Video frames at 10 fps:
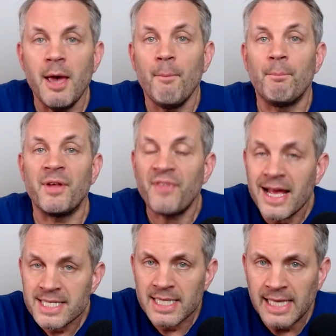But if
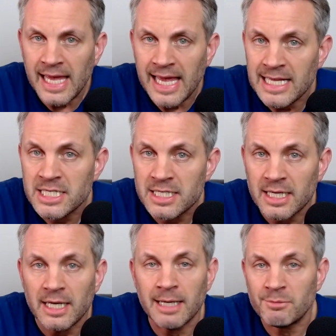that's the case,
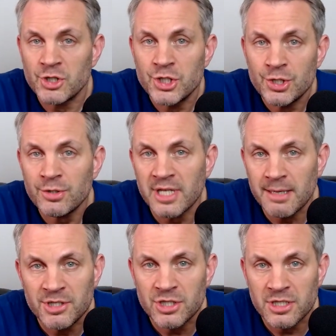I'm sure the
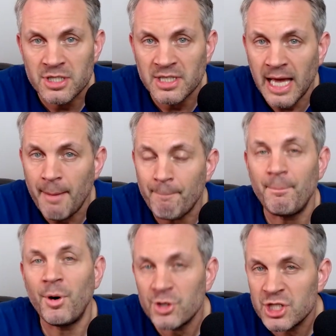images can't
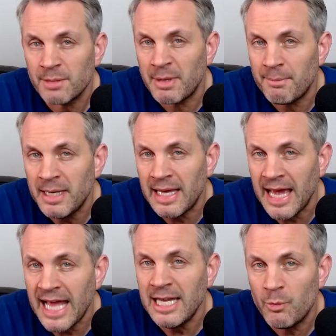possibly be
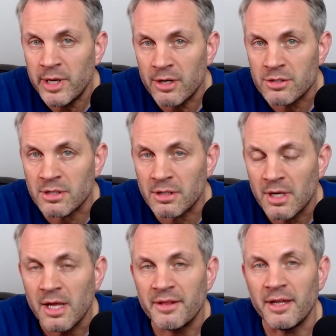any weirder
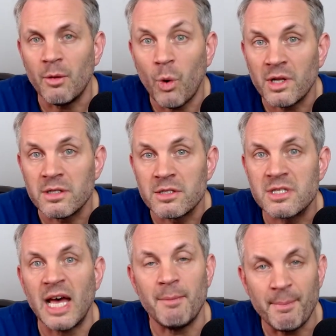than the ones
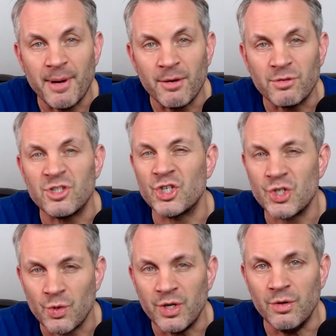that I'm about to
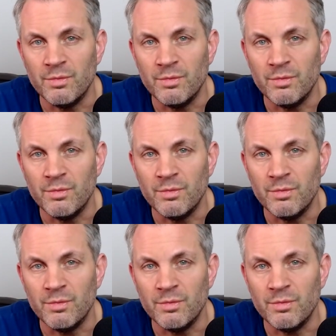show you.